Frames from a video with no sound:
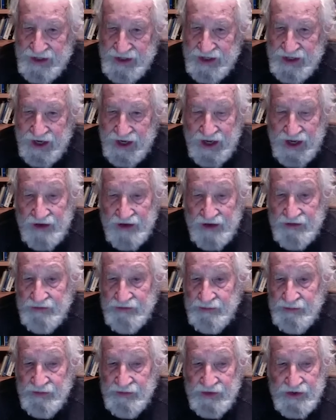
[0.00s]
I have
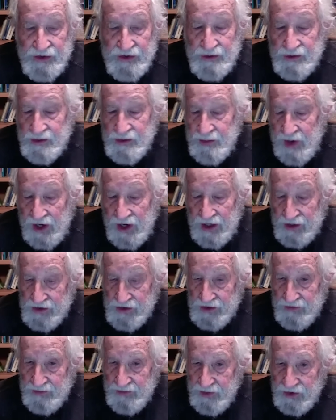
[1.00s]
huge piles
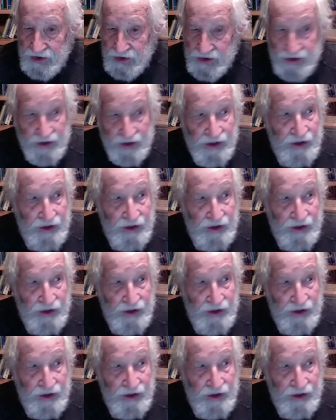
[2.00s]
of books all